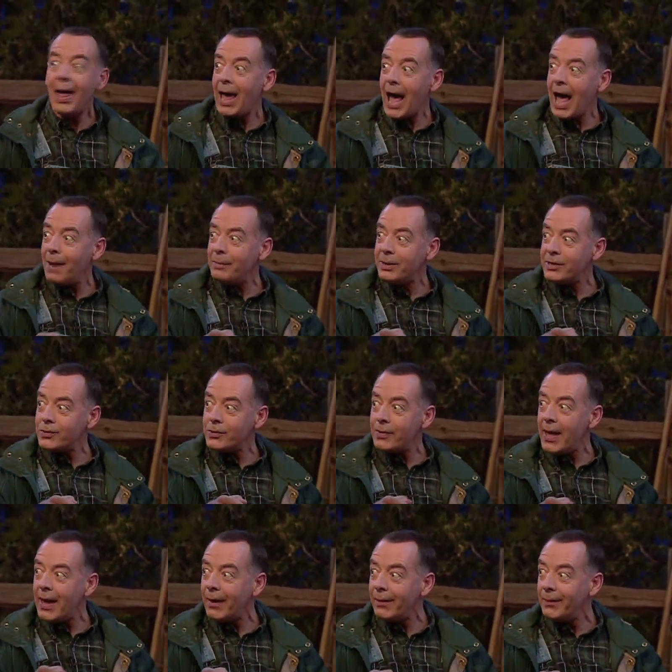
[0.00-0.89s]
I'll meet you
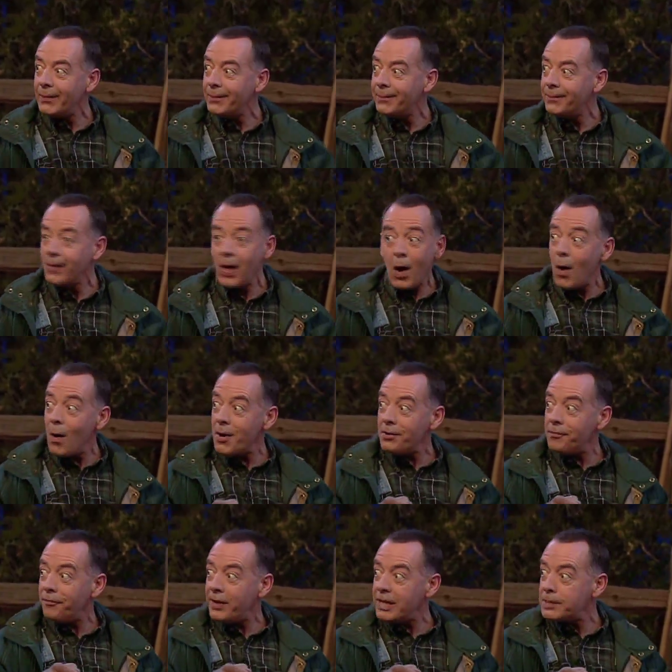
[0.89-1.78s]
there. Oh,
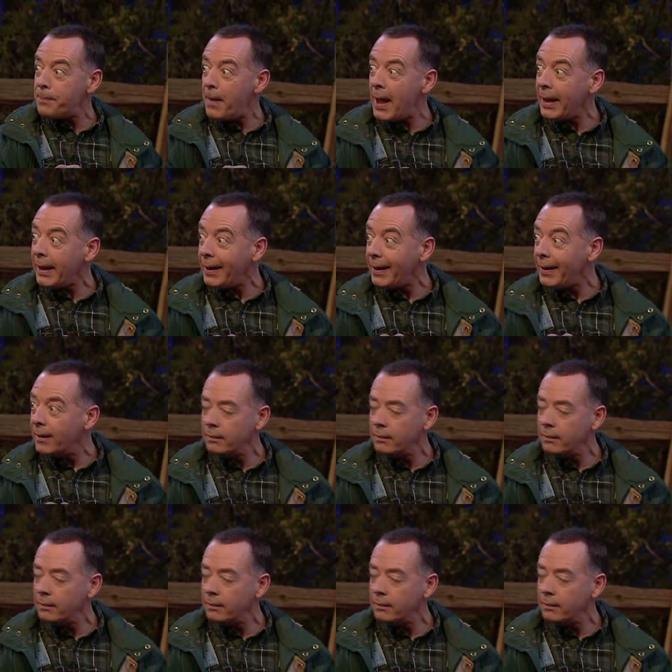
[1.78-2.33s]
and feed Spike.